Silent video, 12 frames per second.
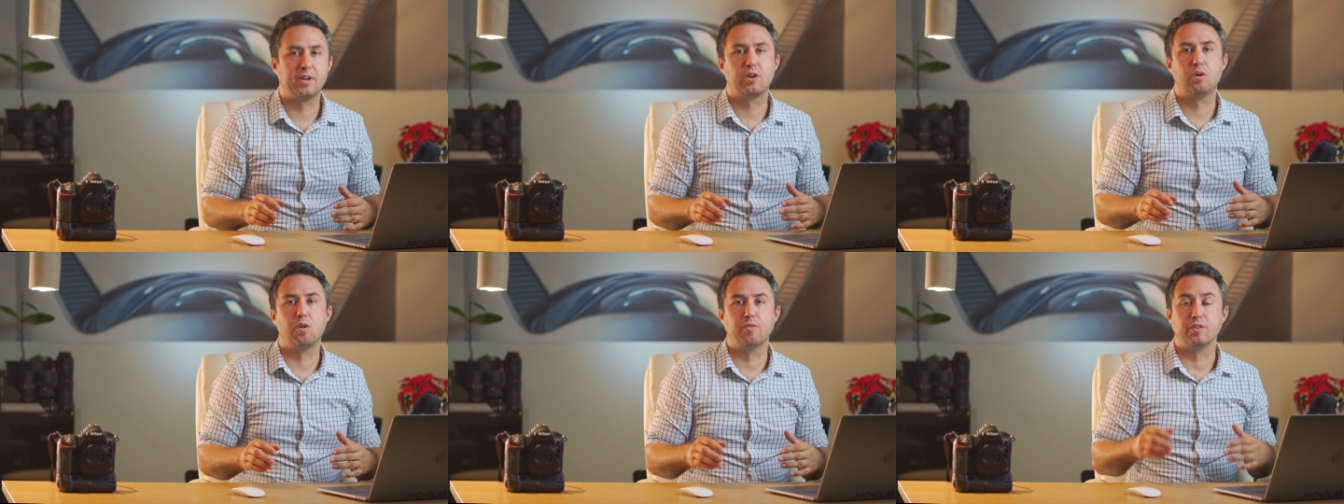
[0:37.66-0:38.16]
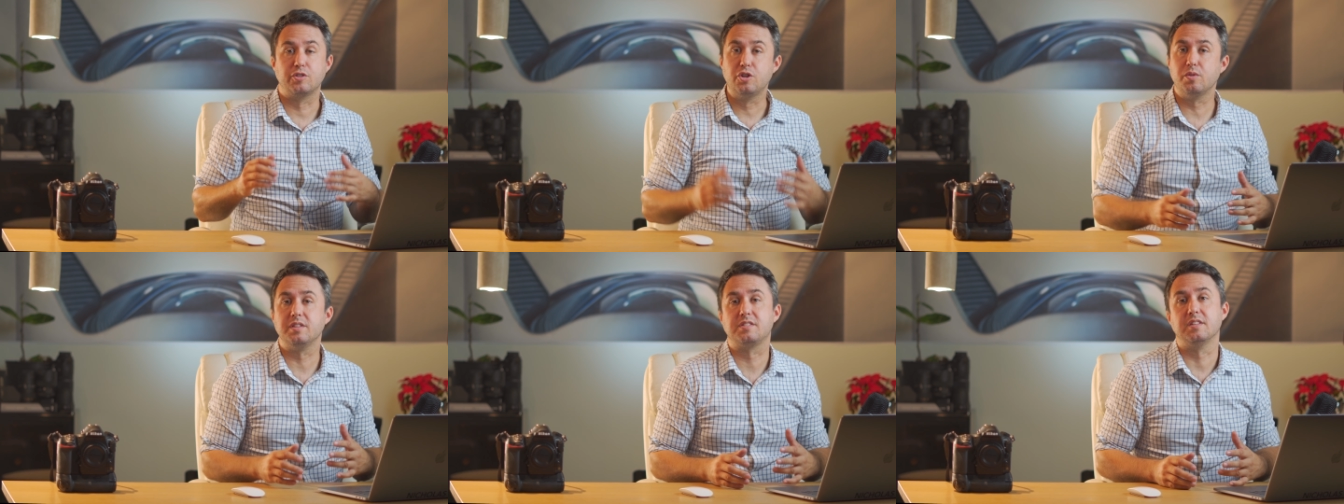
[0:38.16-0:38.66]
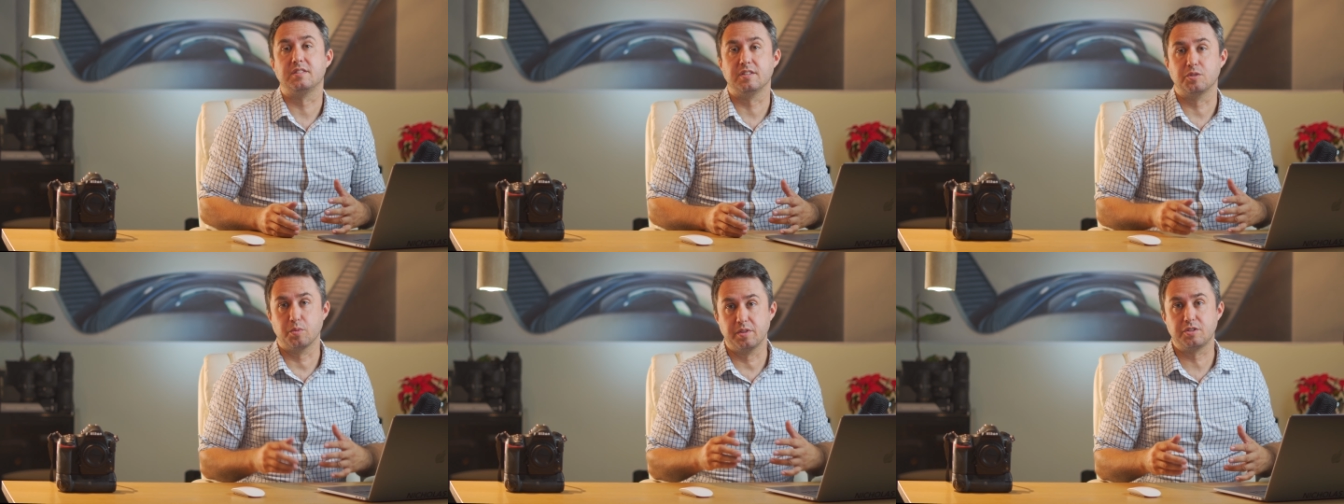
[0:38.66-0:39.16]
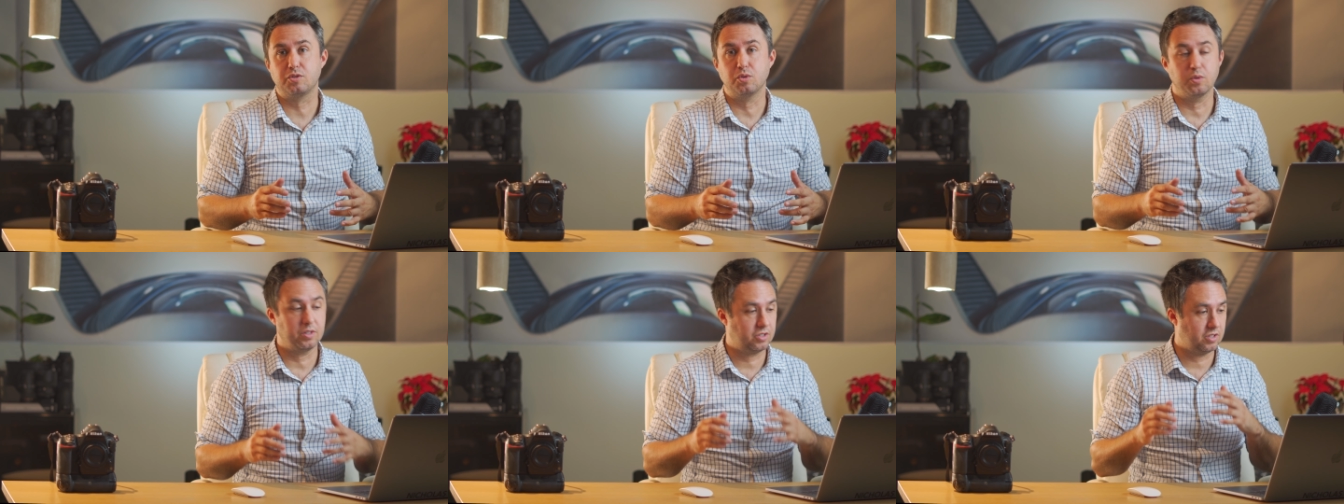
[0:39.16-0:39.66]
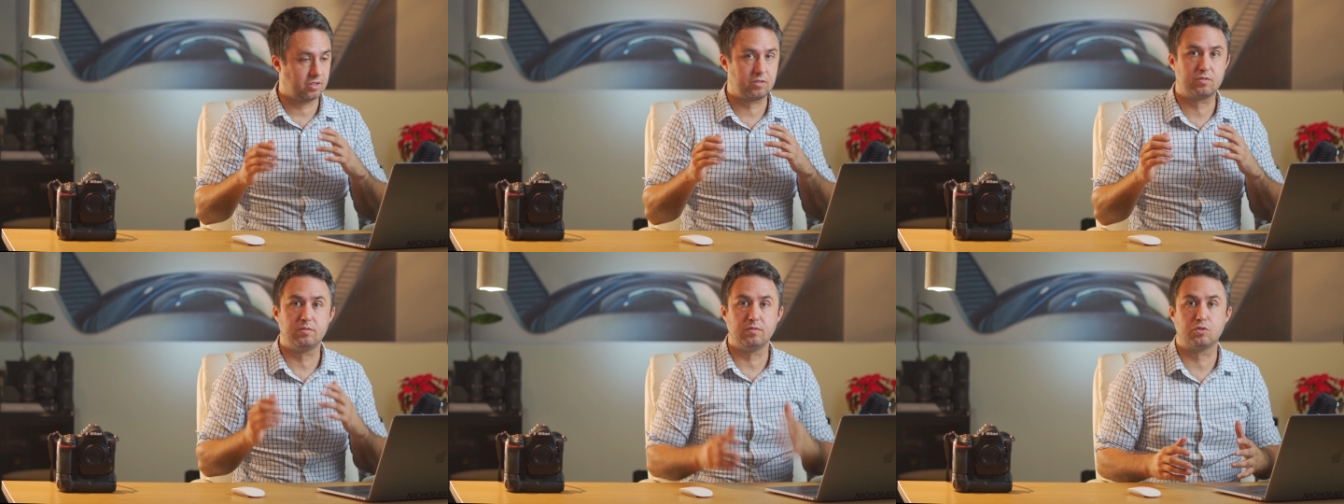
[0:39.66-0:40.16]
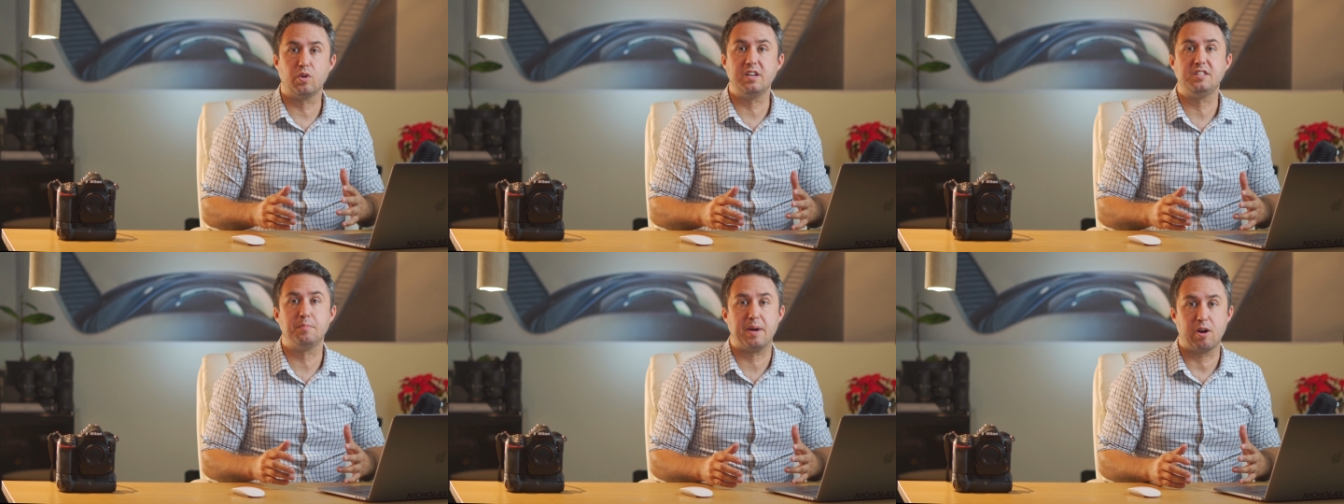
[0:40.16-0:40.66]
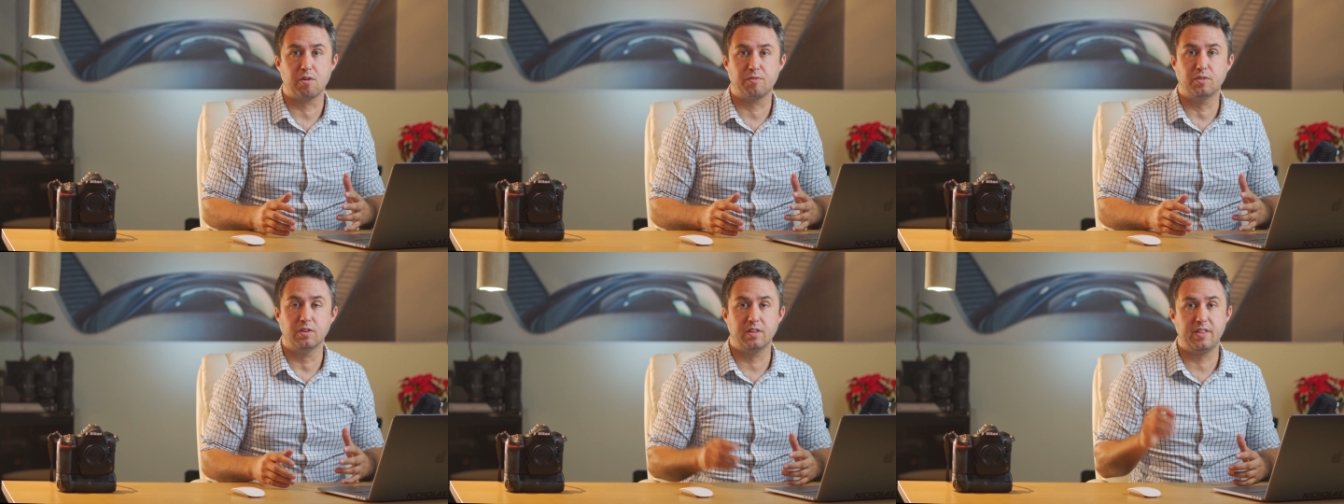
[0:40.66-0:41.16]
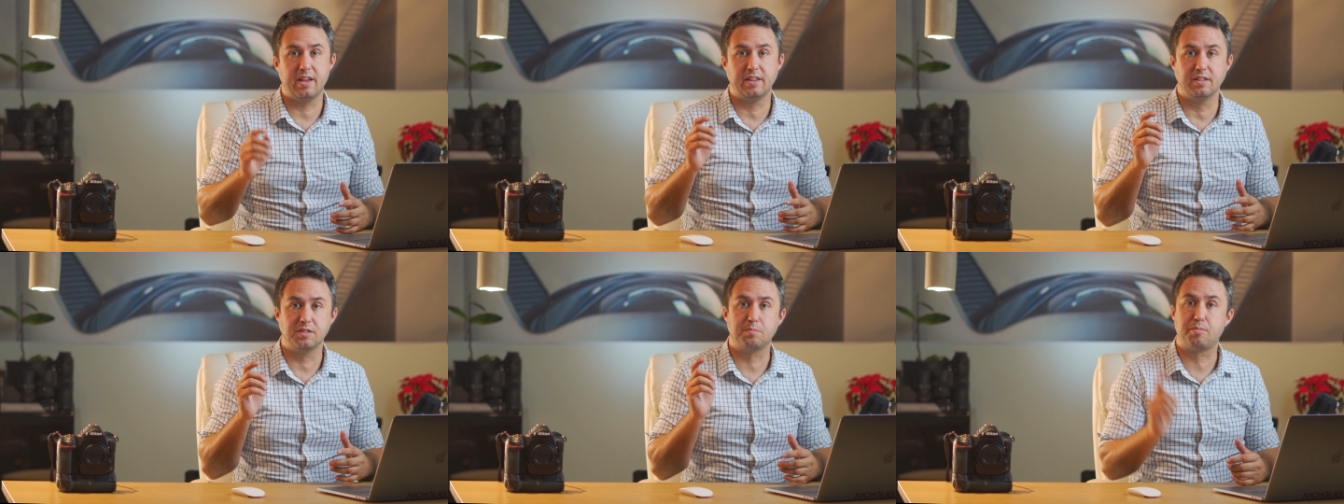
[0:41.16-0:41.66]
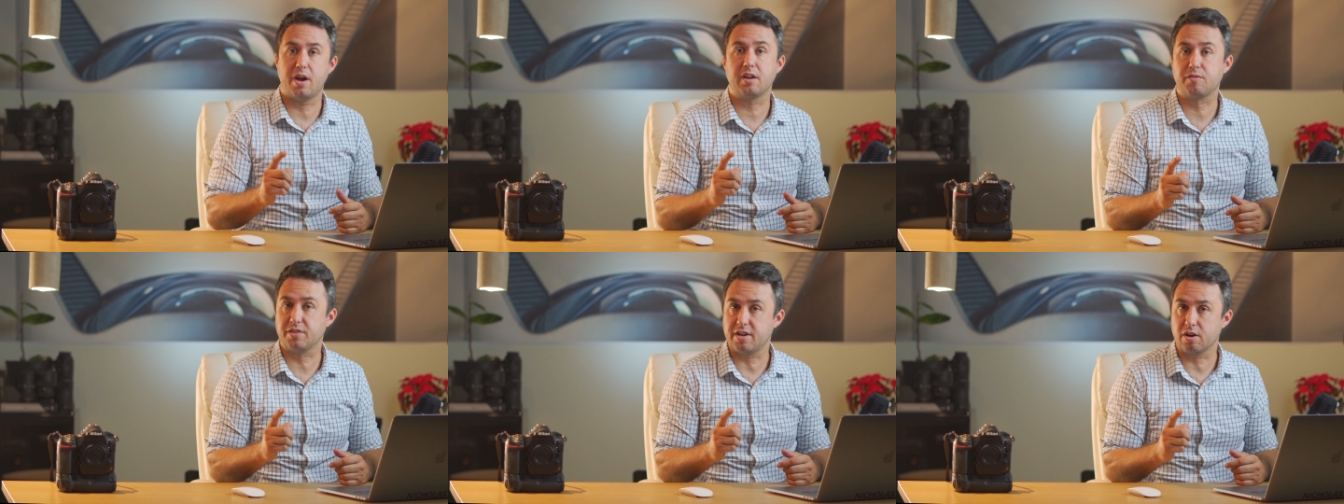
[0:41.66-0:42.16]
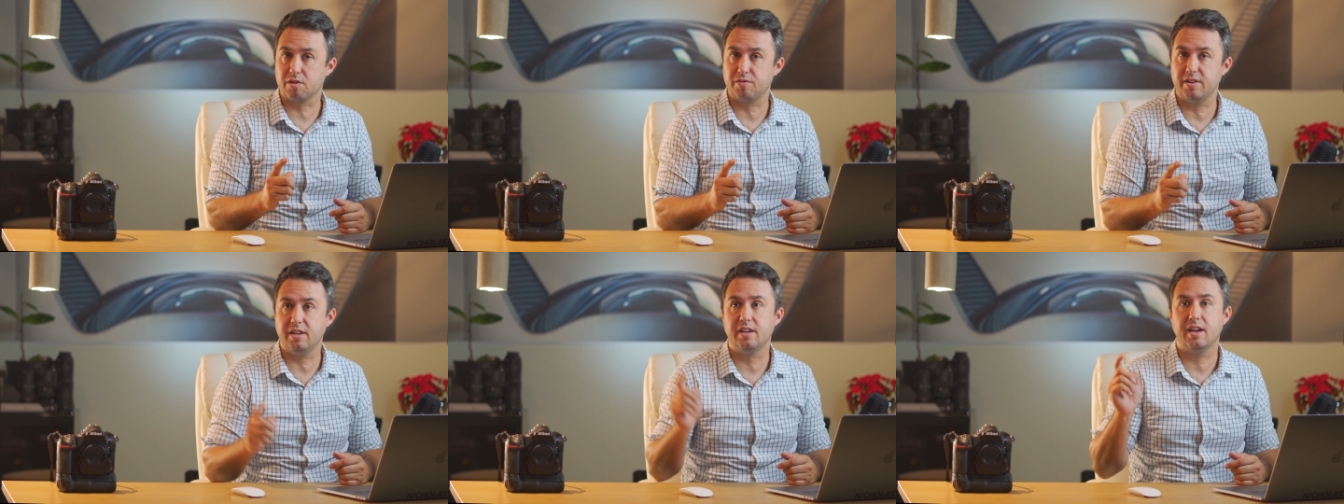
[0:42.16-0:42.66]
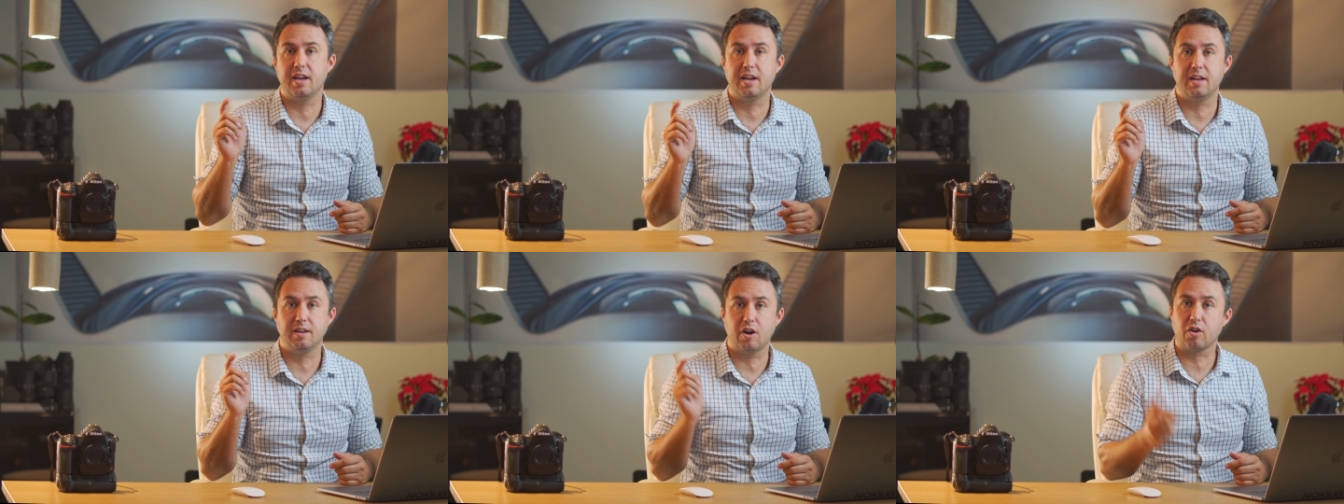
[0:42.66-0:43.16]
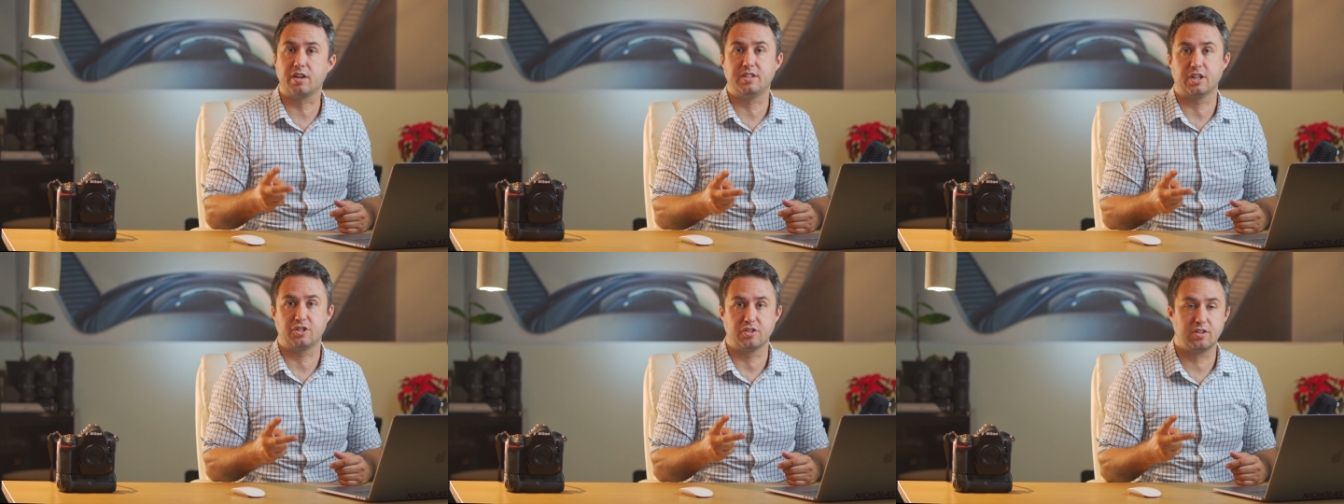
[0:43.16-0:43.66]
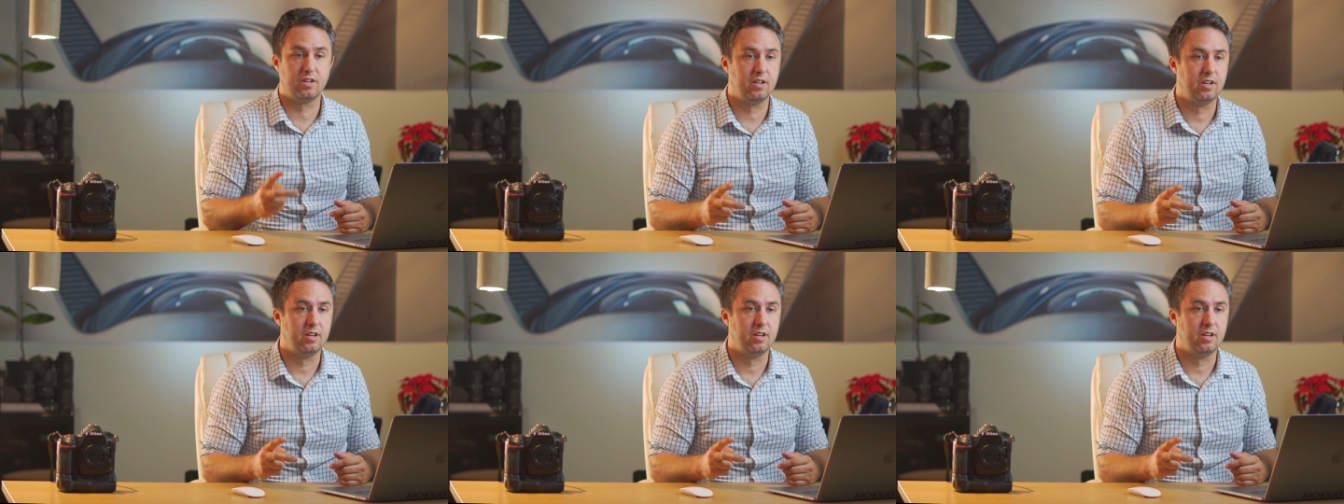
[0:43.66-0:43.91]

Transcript: going to go over two instances where this tool is just crazy powerful, and that is product photography and architecture.